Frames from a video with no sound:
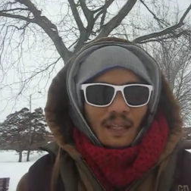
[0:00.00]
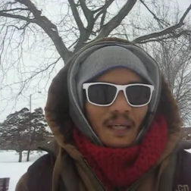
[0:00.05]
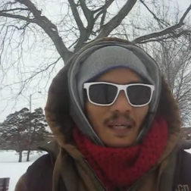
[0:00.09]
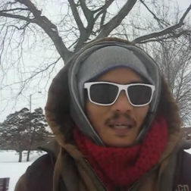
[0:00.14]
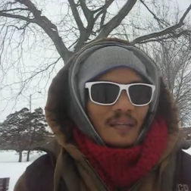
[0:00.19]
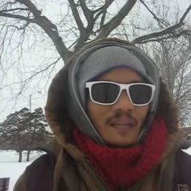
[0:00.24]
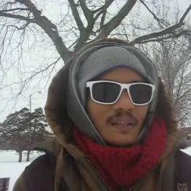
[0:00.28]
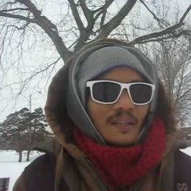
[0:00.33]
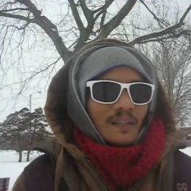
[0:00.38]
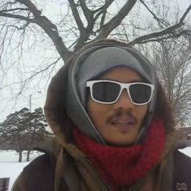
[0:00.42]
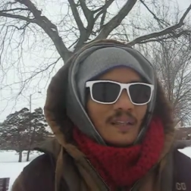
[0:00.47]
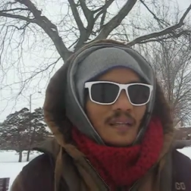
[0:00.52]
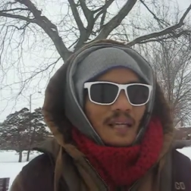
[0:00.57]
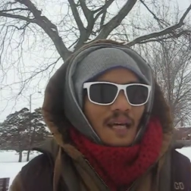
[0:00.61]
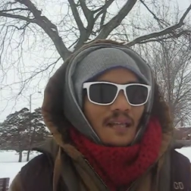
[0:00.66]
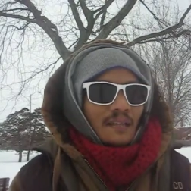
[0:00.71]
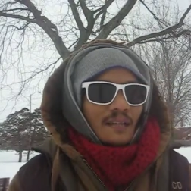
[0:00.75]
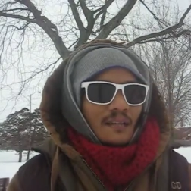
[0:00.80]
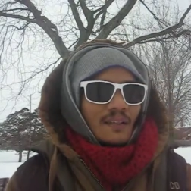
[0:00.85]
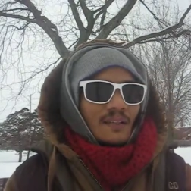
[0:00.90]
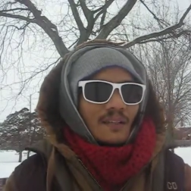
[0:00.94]
and she could
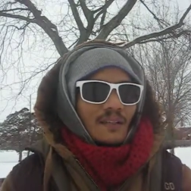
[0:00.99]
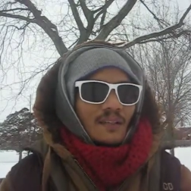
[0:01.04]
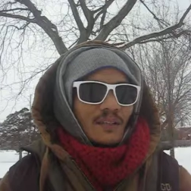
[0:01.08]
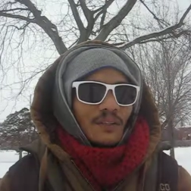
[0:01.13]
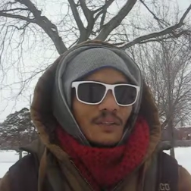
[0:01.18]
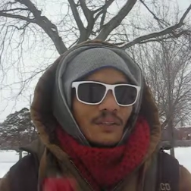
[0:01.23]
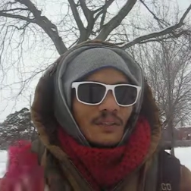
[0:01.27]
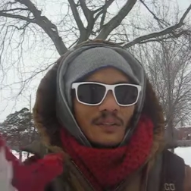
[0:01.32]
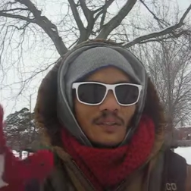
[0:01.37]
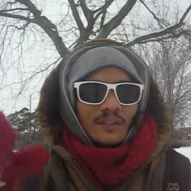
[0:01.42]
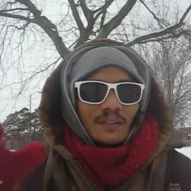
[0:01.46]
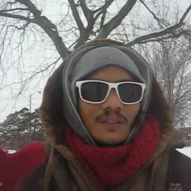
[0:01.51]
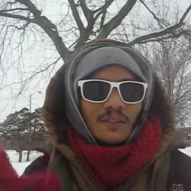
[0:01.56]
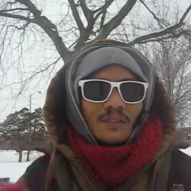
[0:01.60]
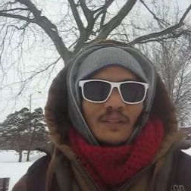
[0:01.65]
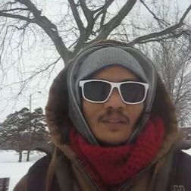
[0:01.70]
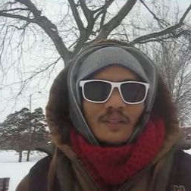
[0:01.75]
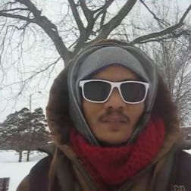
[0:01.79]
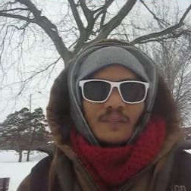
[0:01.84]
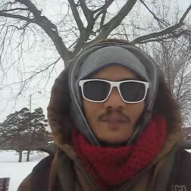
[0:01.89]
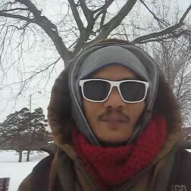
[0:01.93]
add it to her
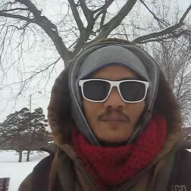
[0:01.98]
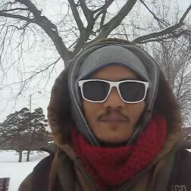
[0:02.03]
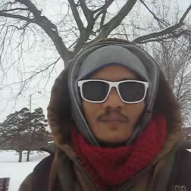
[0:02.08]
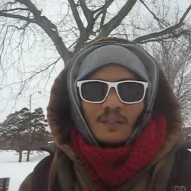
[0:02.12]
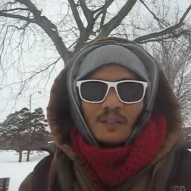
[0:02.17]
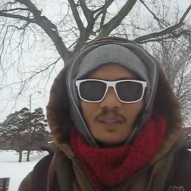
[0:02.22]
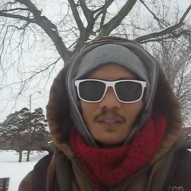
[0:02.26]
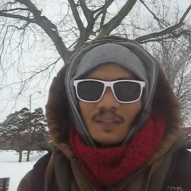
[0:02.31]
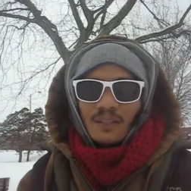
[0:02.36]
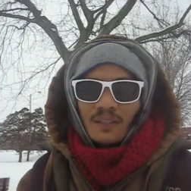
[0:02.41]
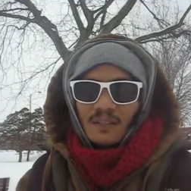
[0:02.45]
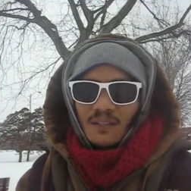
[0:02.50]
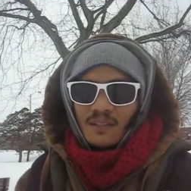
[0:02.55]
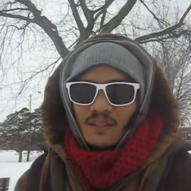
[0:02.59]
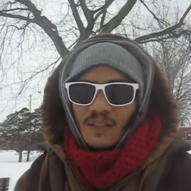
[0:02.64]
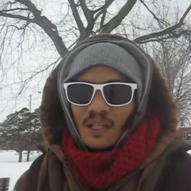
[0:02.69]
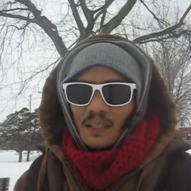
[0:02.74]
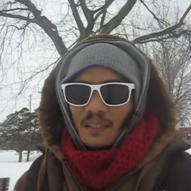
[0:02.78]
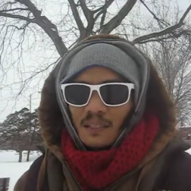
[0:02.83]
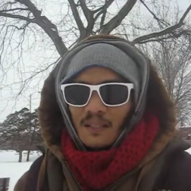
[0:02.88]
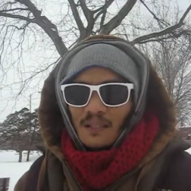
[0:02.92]
Grateful Hearts
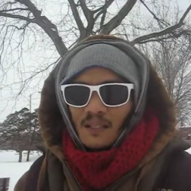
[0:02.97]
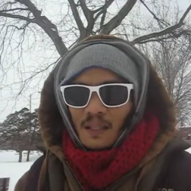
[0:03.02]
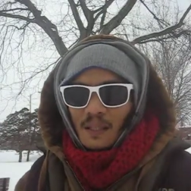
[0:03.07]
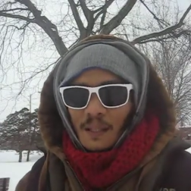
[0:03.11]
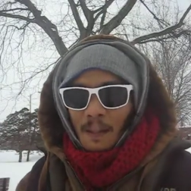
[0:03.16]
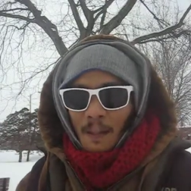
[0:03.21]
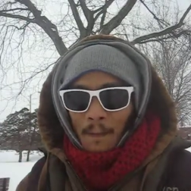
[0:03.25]
challenge.